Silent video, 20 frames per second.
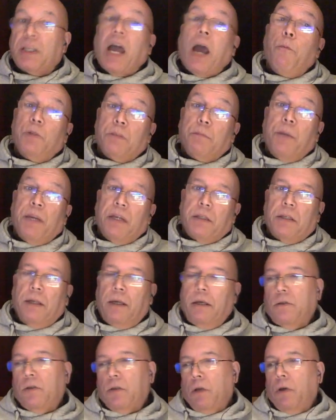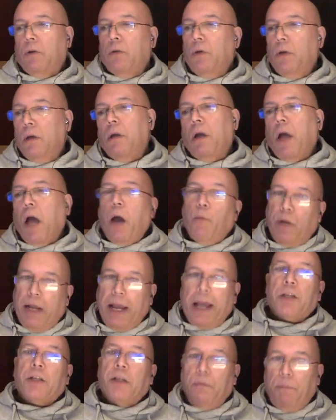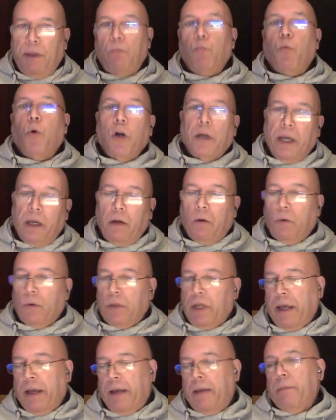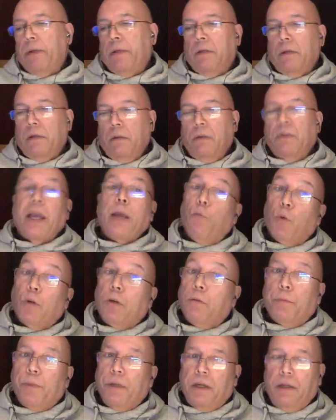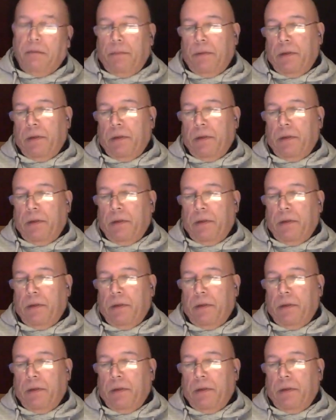I was mixing, so I would actually be working all day, but they wouldn't be.